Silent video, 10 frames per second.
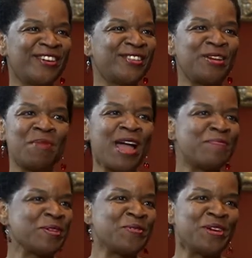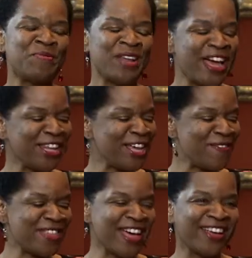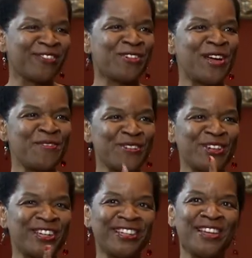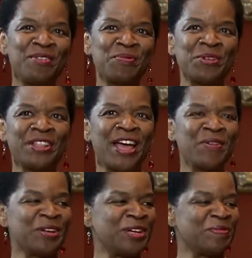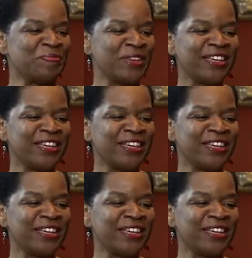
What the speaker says: There might be one, but I love that. Referee, I'm going to bring that one up.